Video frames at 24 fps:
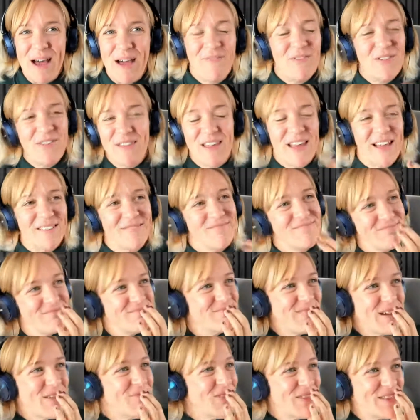everything,
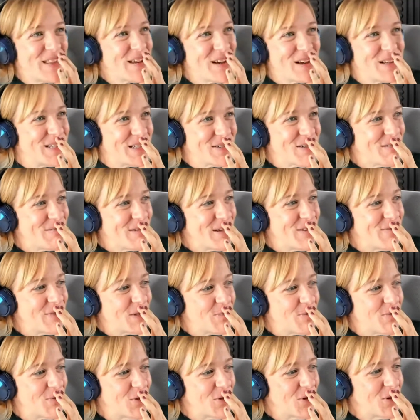everything I do, I'm nervous
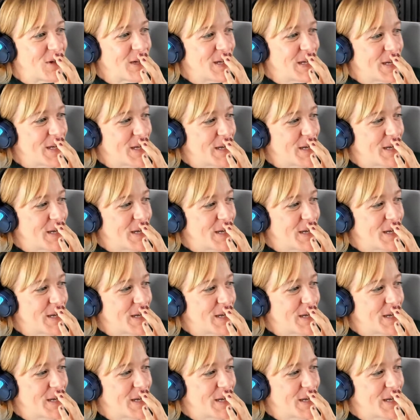before.